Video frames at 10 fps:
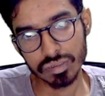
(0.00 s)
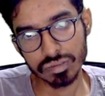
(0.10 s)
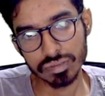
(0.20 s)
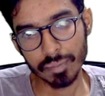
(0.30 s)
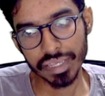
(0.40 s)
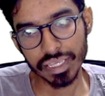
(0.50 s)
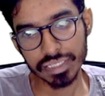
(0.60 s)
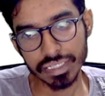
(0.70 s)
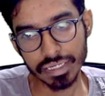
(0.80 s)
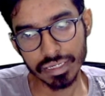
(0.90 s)

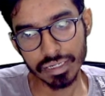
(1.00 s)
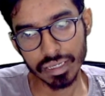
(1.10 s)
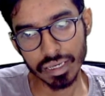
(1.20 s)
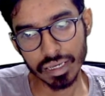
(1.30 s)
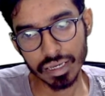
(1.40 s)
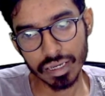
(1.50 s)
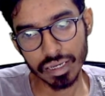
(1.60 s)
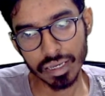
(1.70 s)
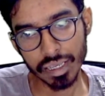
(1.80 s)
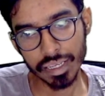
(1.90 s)
Summation
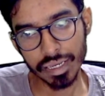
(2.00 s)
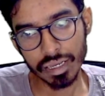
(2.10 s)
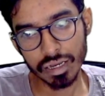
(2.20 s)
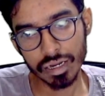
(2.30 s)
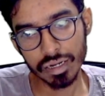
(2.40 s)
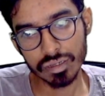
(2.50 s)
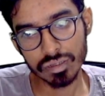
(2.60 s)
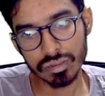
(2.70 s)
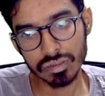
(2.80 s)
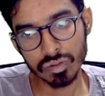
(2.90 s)
A dot
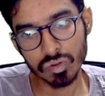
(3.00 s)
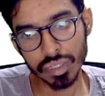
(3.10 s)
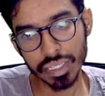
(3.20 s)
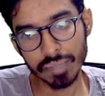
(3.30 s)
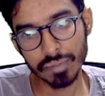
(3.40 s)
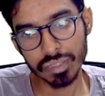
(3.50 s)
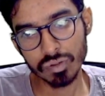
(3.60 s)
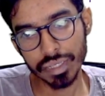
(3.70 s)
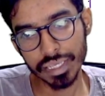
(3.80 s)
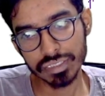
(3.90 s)
dou A by dou
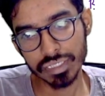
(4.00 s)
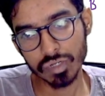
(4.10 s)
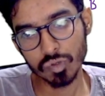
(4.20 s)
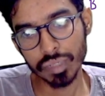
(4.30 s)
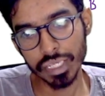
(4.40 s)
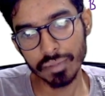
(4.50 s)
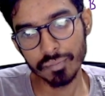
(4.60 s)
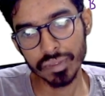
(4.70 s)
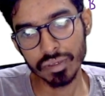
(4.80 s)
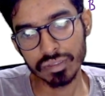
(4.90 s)
x into B.
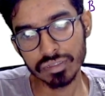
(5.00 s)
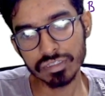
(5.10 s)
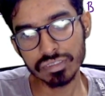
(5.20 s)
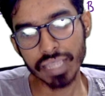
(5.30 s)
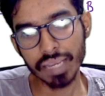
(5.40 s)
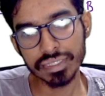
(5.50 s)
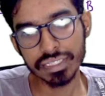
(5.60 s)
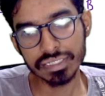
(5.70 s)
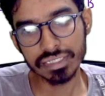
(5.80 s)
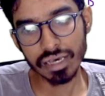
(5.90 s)
This
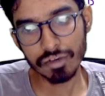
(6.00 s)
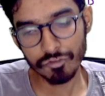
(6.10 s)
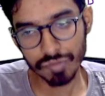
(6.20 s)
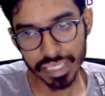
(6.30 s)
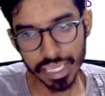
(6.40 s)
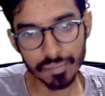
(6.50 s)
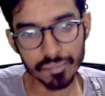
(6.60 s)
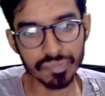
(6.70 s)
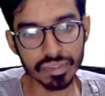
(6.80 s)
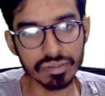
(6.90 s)
divergence of A,
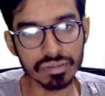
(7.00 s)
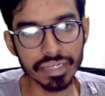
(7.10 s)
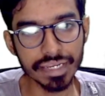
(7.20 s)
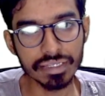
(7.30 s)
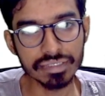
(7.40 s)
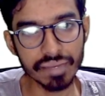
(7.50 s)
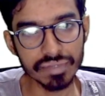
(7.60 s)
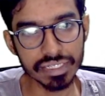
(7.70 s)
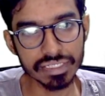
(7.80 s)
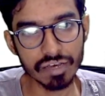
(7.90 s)
right? This is
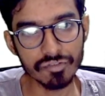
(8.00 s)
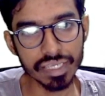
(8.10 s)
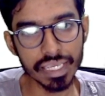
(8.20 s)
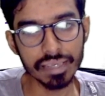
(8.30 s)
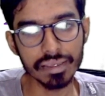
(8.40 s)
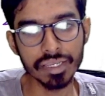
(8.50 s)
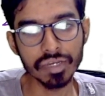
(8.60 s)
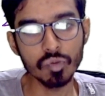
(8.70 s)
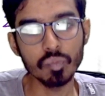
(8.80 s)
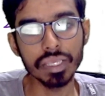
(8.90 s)
divergence of A
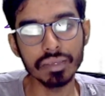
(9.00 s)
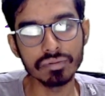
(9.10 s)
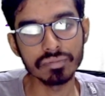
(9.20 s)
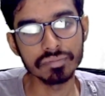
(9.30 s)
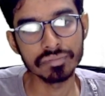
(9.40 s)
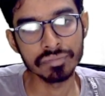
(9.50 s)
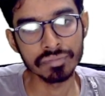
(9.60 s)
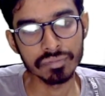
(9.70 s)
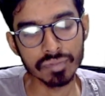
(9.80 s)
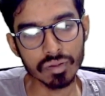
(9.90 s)
into B.
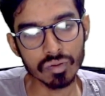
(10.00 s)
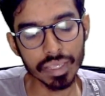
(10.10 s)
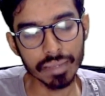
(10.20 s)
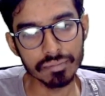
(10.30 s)
Okay.